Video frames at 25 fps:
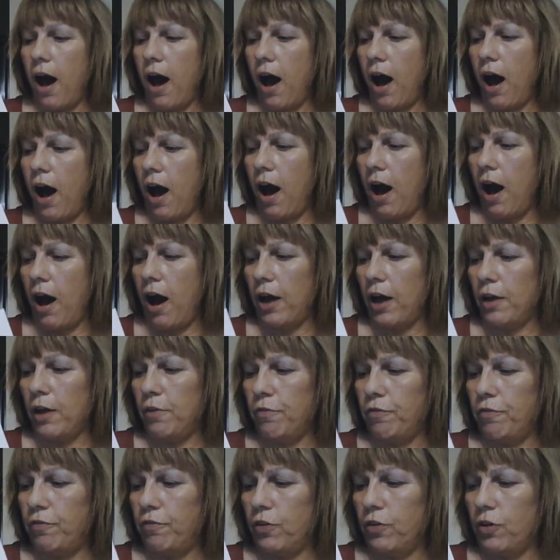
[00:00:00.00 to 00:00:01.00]
I
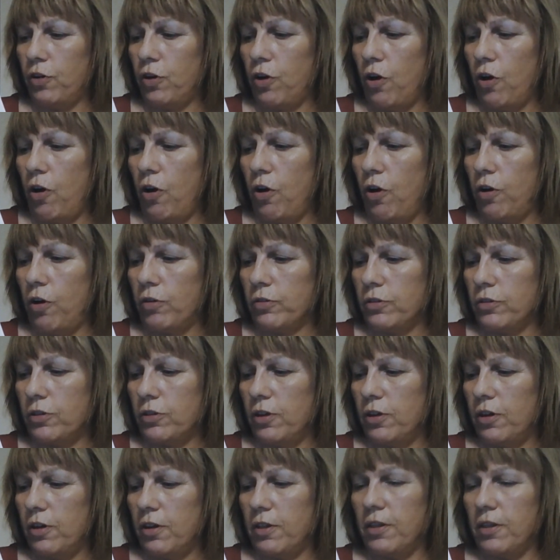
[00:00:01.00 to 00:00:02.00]

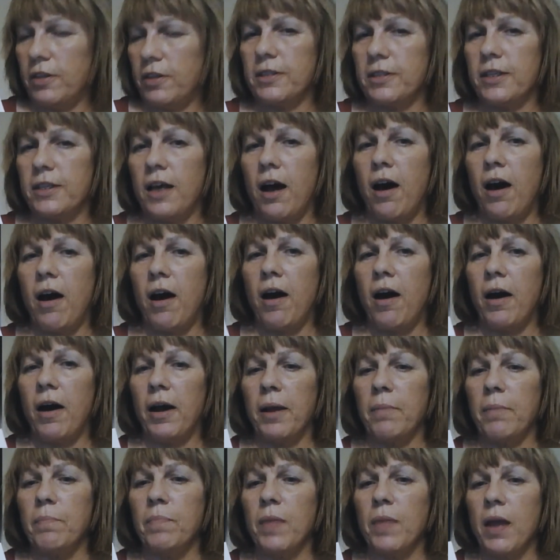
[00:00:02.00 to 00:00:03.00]
forgot the
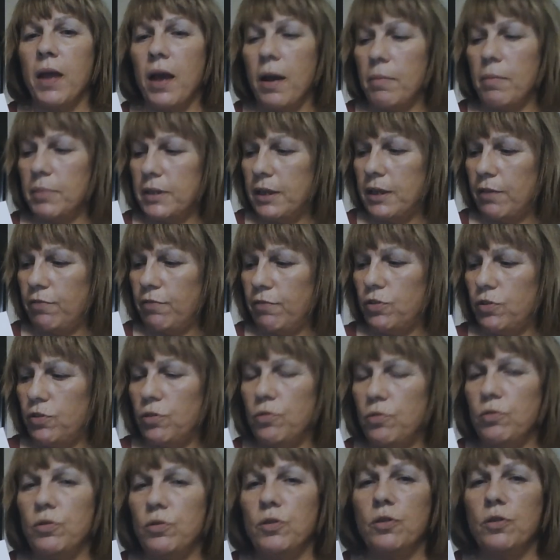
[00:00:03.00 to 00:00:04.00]
time. But if you
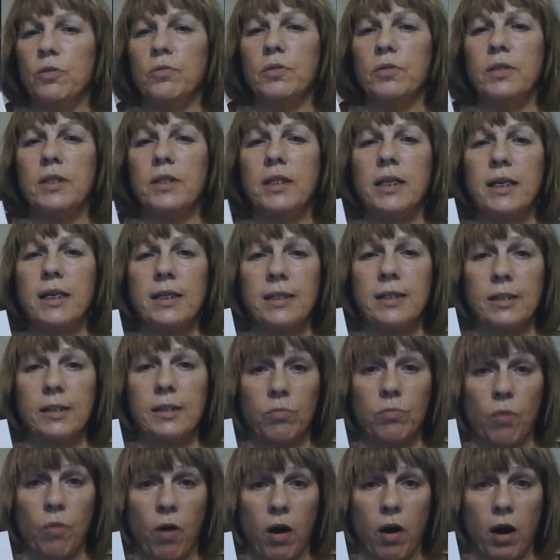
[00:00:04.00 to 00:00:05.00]
use
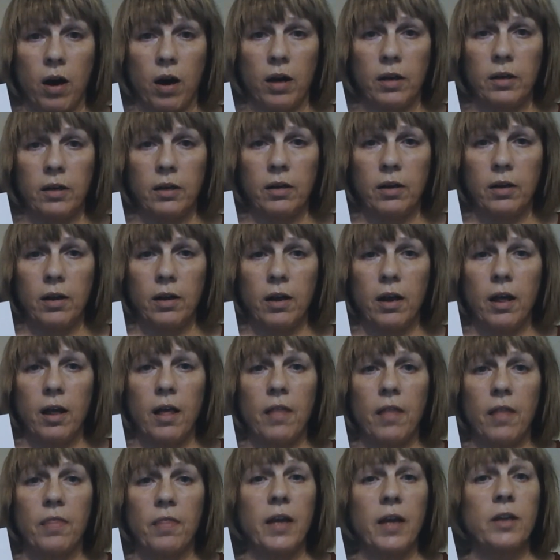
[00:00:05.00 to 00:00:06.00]
this one,
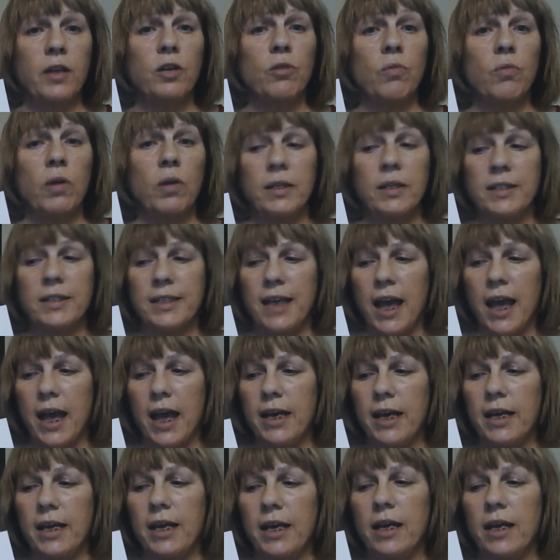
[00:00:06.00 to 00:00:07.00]
then you are
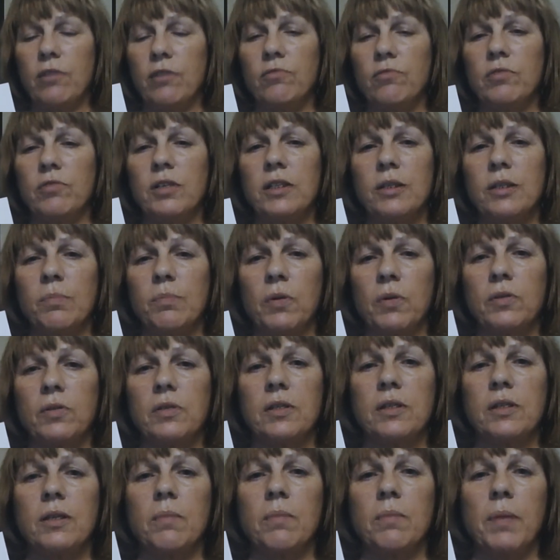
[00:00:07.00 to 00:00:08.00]
taking
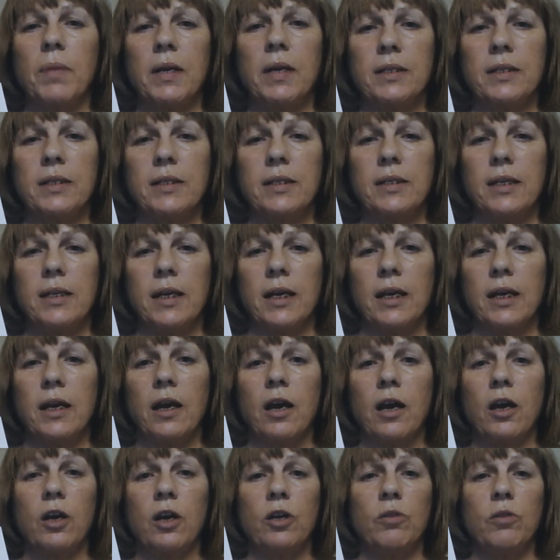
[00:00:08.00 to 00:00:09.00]
responsibility.
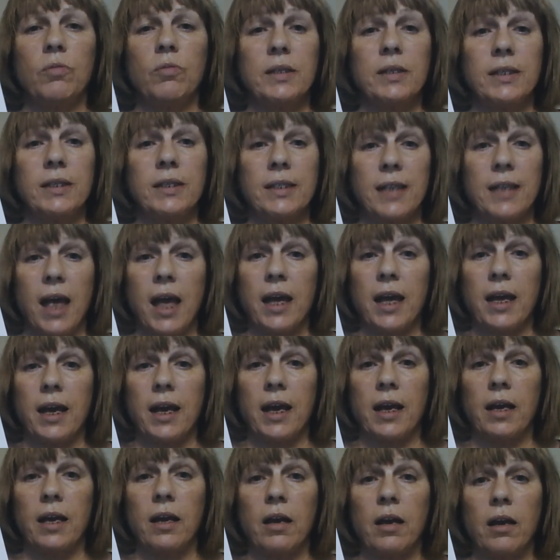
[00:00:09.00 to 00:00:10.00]
You are
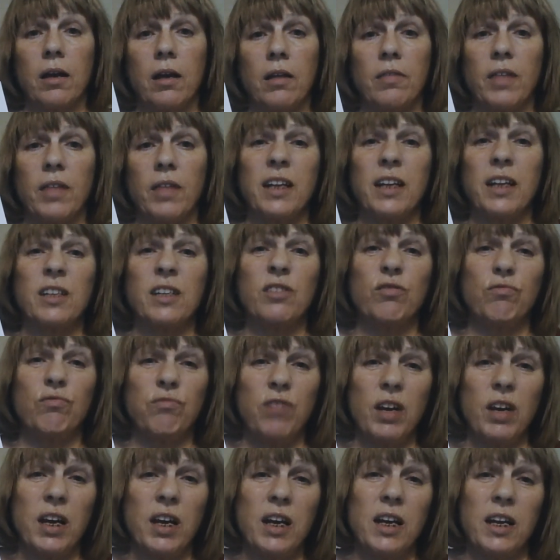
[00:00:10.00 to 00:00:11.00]
saying that it's
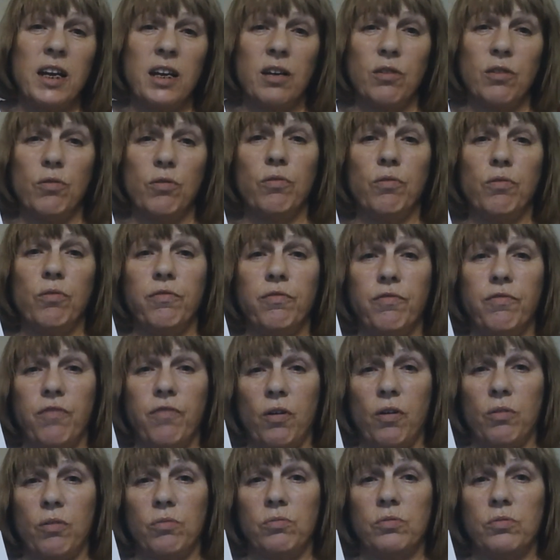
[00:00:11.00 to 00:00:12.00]
really your
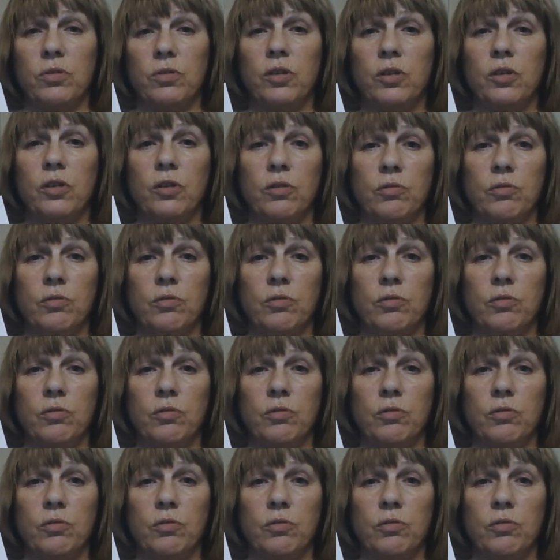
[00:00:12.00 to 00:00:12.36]
fault.